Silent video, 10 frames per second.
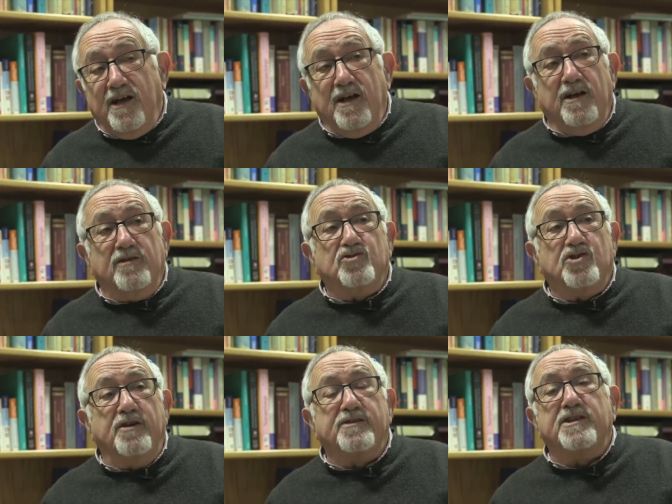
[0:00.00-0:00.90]
uh,
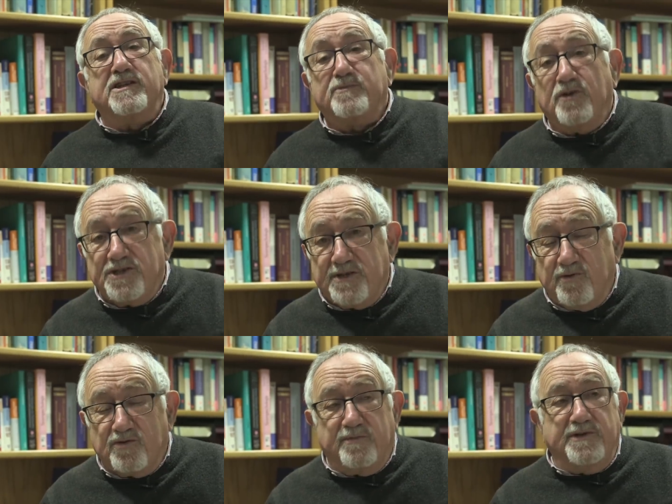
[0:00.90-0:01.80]
showing that it's
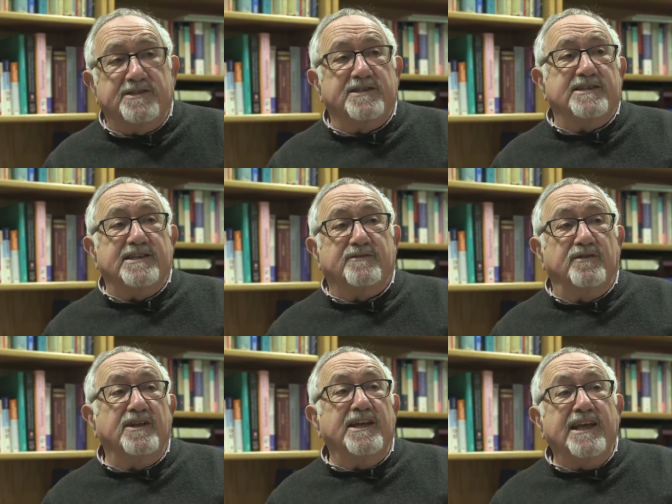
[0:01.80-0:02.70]
possible to be
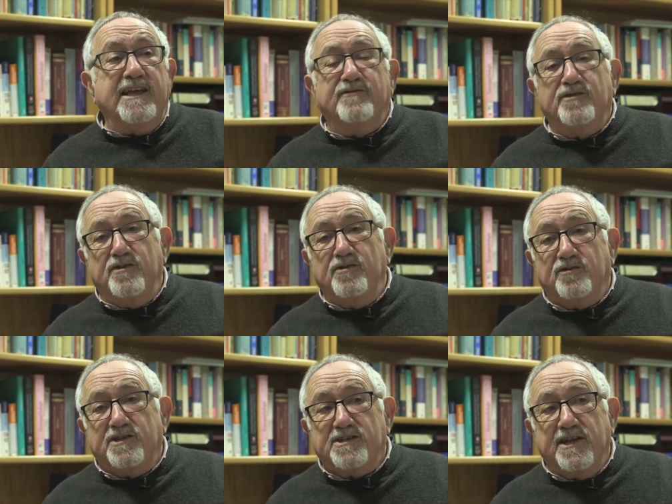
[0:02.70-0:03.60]
successful even though
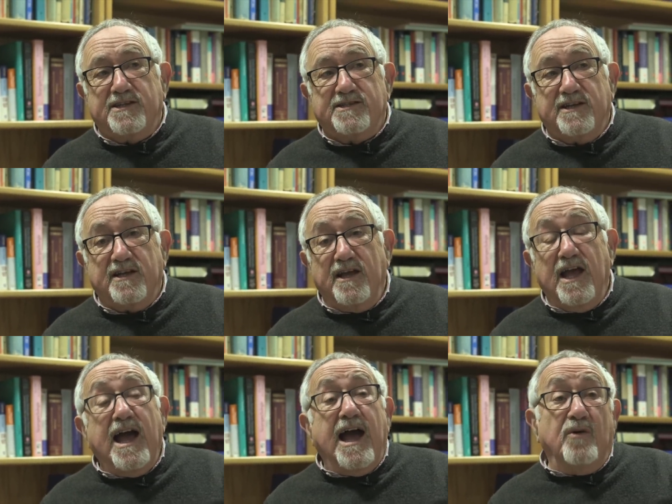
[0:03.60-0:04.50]
you're dyslexic.
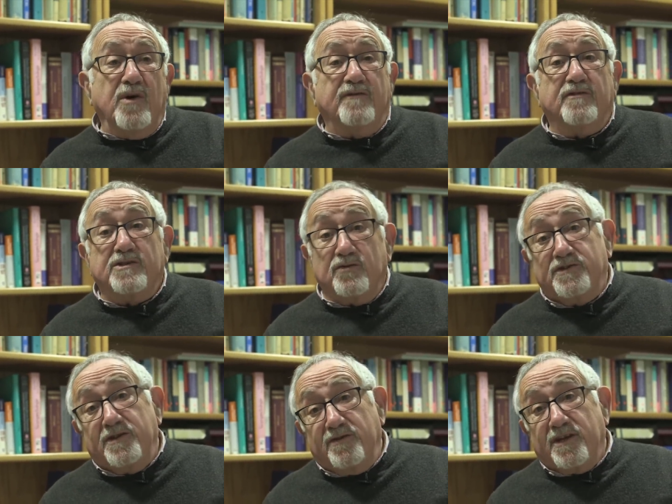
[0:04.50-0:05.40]
However, it's
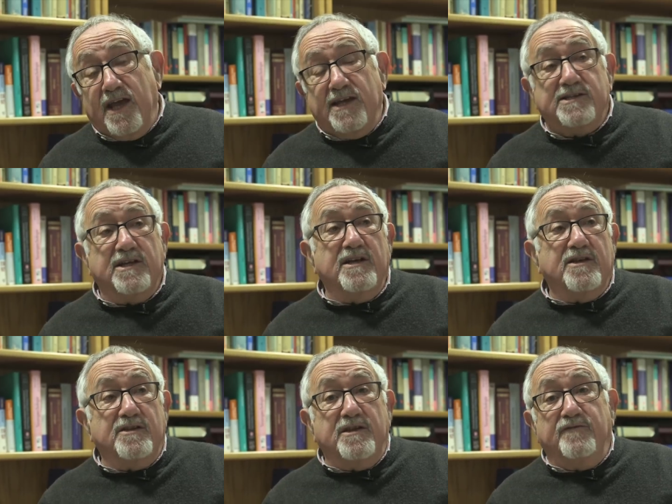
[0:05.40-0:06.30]
also the case
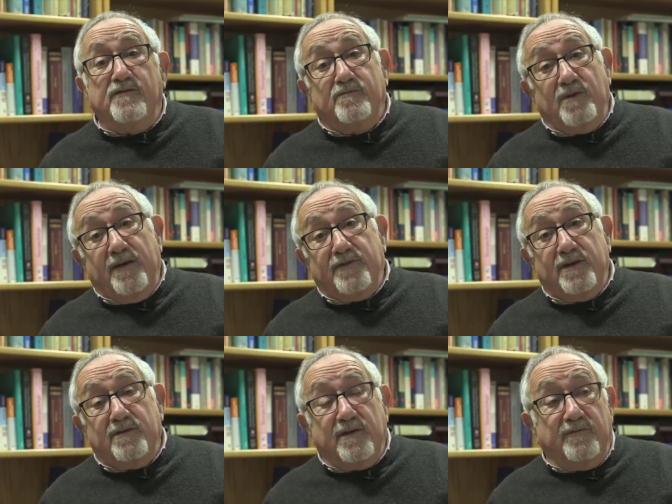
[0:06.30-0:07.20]
that if, you
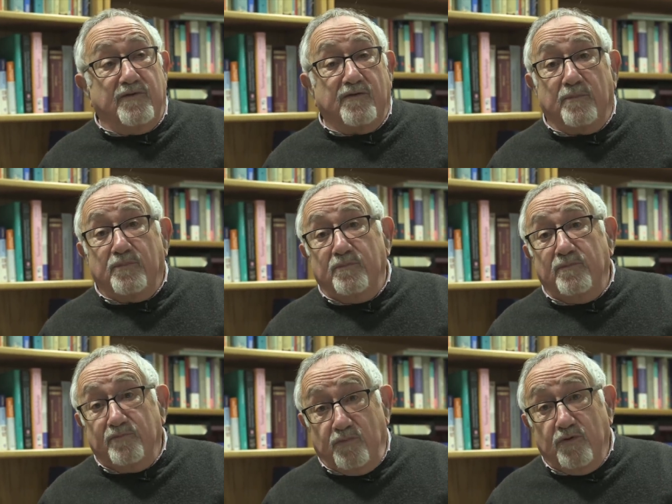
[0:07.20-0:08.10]
having, if you've got
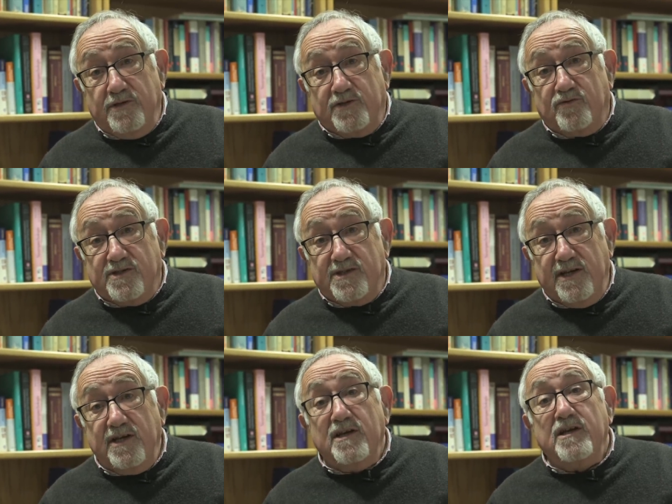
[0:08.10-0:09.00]
poor
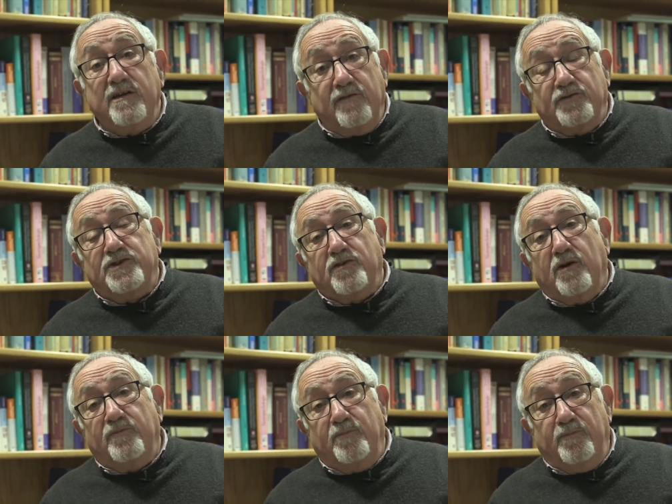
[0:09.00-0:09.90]
literacy, you've also
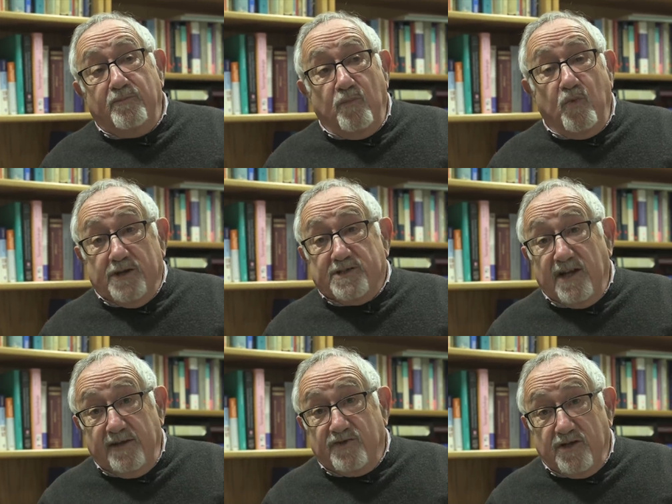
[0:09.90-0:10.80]
got worse
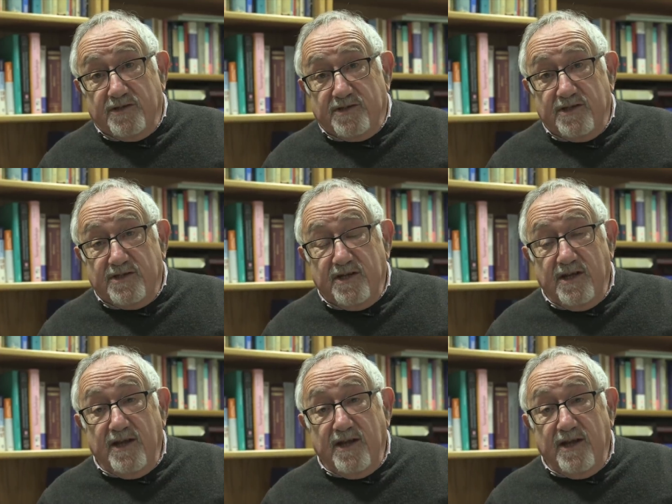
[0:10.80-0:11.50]
life chances.